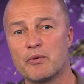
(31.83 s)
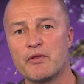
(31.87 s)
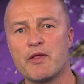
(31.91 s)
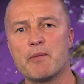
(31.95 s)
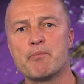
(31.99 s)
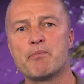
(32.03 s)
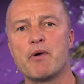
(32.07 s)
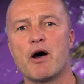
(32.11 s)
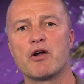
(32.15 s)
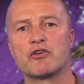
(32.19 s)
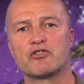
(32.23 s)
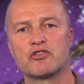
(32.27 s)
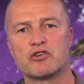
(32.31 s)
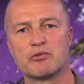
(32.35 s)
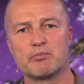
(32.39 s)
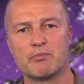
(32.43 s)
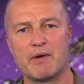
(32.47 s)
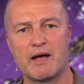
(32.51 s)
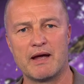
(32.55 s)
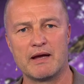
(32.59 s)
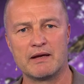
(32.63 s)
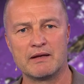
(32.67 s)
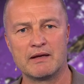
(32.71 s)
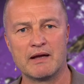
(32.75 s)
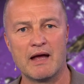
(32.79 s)
with the budget
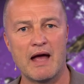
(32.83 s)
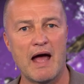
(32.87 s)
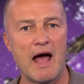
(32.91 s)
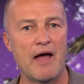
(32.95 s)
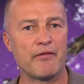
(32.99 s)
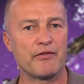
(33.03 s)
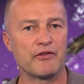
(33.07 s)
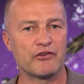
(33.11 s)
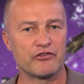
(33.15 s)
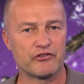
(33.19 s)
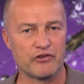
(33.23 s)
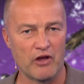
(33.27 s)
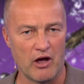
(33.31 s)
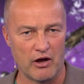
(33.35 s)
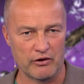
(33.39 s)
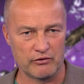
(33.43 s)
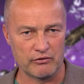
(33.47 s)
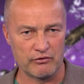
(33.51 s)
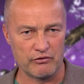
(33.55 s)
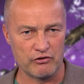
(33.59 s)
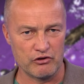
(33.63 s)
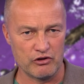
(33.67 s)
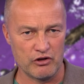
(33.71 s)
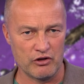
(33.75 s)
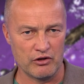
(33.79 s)
made at the start
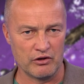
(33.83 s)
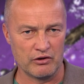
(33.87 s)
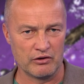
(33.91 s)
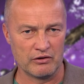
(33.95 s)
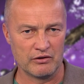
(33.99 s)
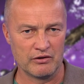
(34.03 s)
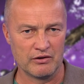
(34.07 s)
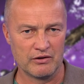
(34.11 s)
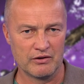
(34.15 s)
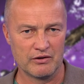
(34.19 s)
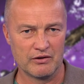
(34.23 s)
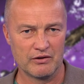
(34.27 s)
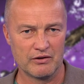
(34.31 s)
of the year.